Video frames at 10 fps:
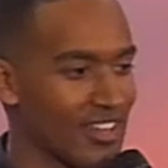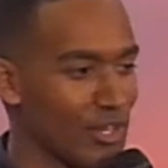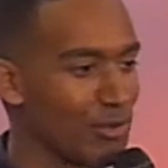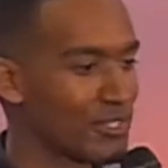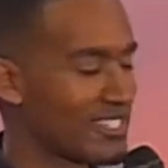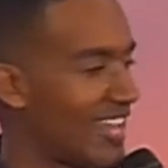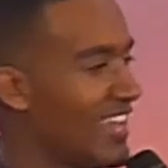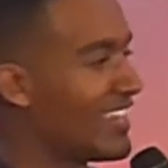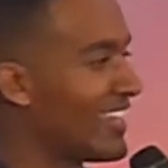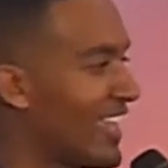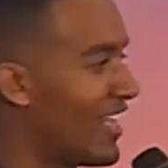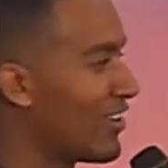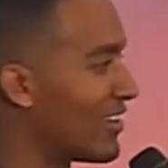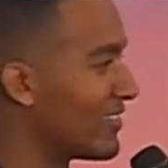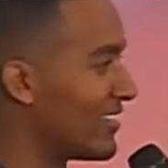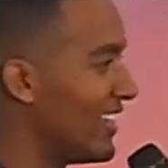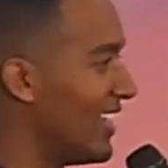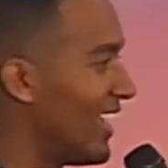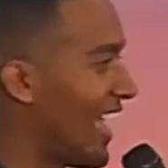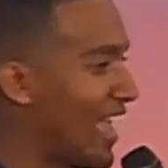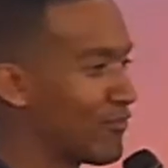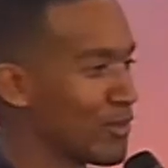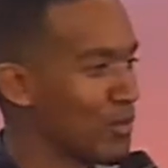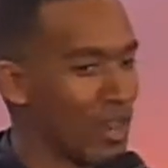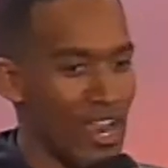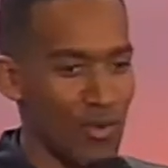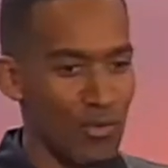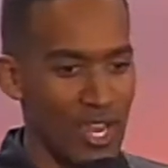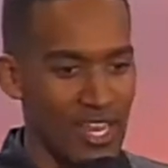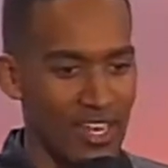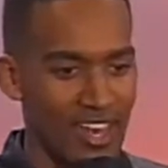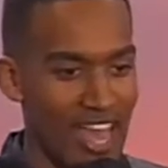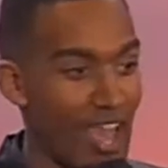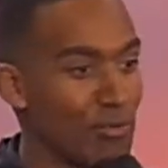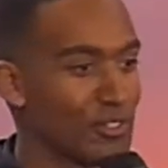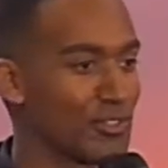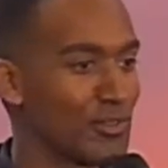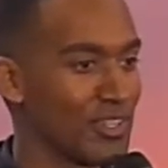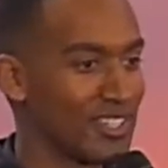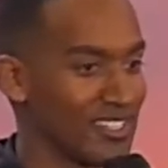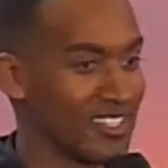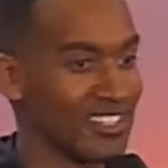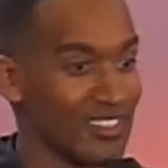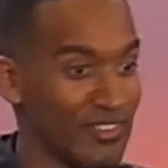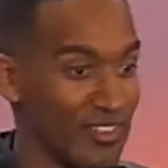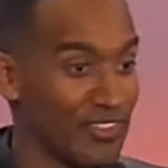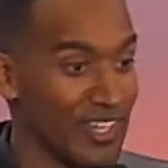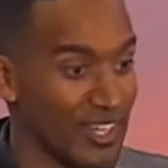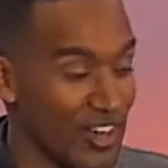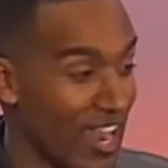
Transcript: who was taken care of. Everywhere I went, I was the one that didn't lift a finger.